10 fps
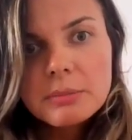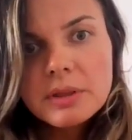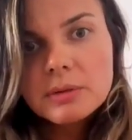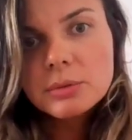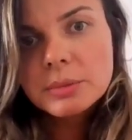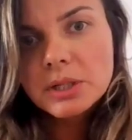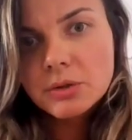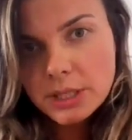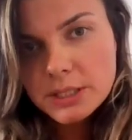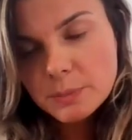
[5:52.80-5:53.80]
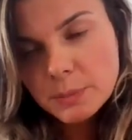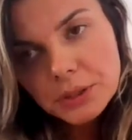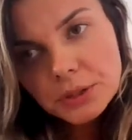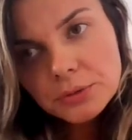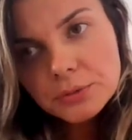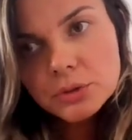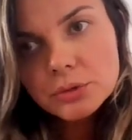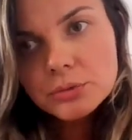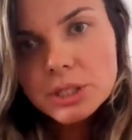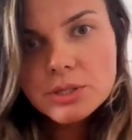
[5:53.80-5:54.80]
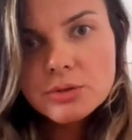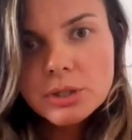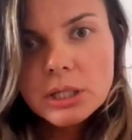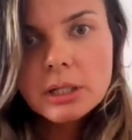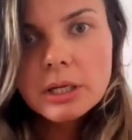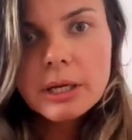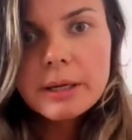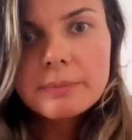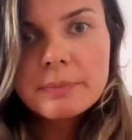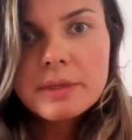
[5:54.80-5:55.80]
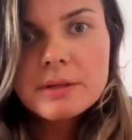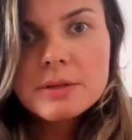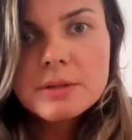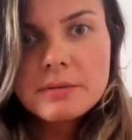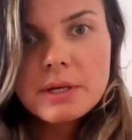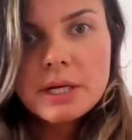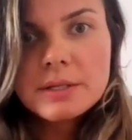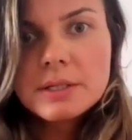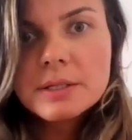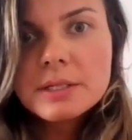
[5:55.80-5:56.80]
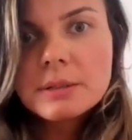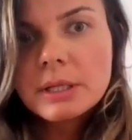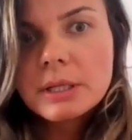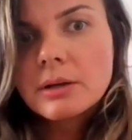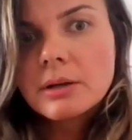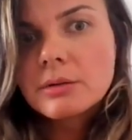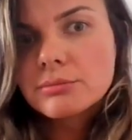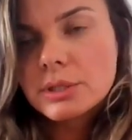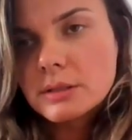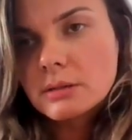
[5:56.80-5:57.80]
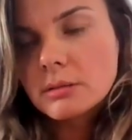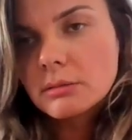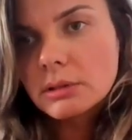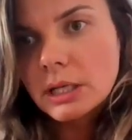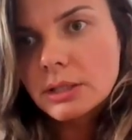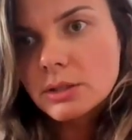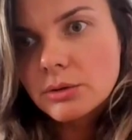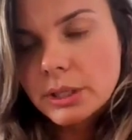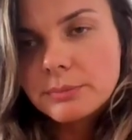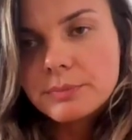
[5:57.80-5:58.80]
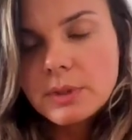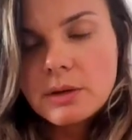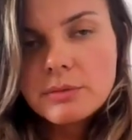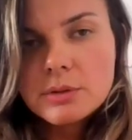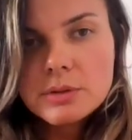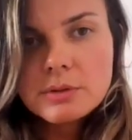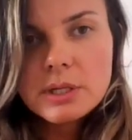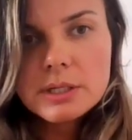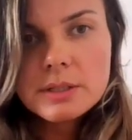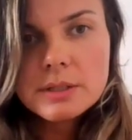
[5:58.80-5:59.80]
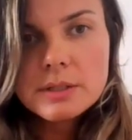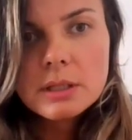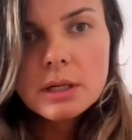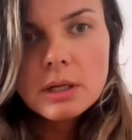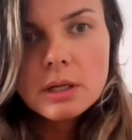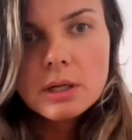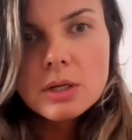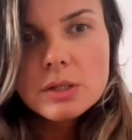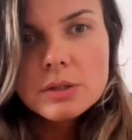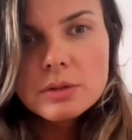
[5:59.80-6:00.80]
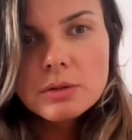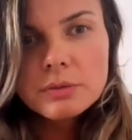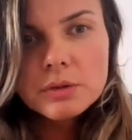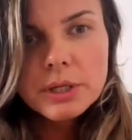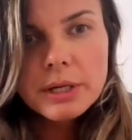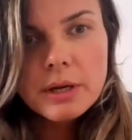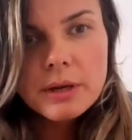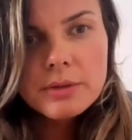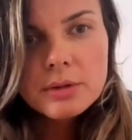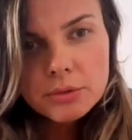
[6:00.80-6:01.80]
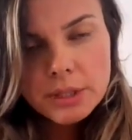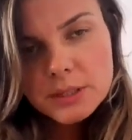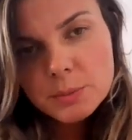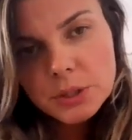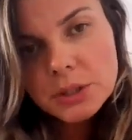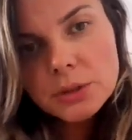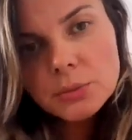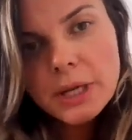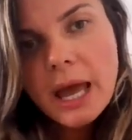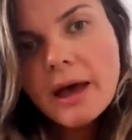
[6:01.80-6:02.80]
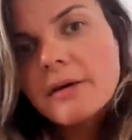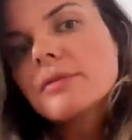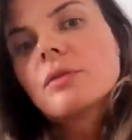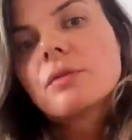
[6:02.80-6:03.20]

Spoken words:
but there will be a grace period for registering those devices depending on the risk category of those devices. So for the grace period, we have